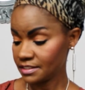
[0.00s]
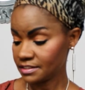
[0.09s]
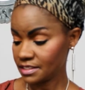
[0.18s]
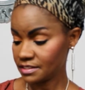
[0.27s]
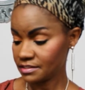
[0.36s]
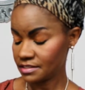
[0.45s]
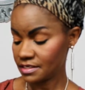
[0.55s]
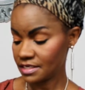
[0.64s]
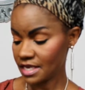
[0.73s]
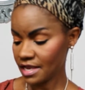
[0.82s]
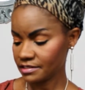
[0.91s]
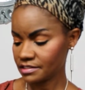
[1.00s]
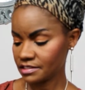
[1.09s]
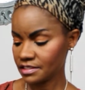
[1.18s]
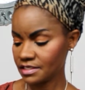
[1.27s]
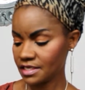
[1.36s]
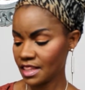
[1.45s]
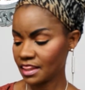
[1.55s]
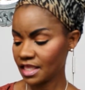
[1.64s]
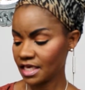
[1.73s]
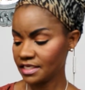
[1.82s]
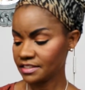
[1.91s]
It says Dashley
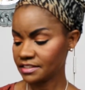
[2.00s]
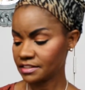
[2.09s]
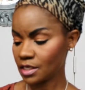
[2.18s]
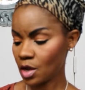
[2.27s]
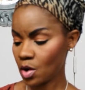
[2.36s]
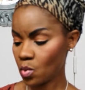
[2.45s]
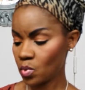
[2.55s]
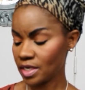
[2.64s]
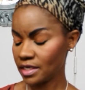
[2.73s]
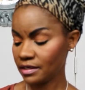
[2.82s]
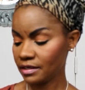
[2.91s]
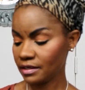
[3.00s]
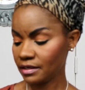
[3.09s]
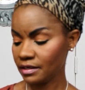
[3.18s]
Lace Wig,